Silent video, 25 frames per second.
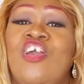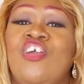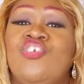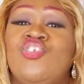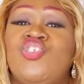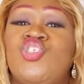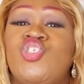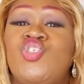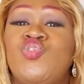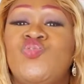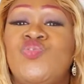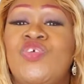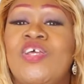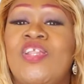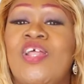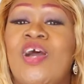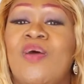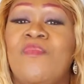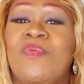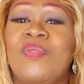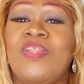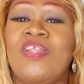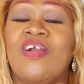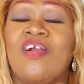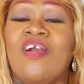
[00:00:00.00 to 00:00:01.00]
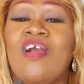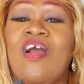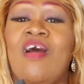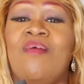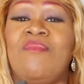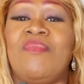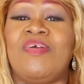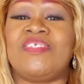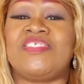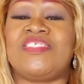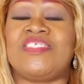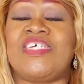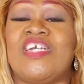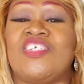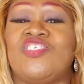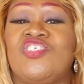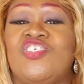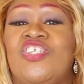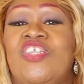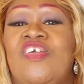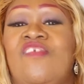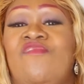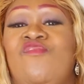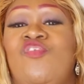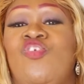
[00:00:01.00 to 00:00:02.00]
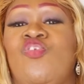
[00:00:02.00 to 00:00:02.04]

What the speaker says: Shoot it up in the comment section if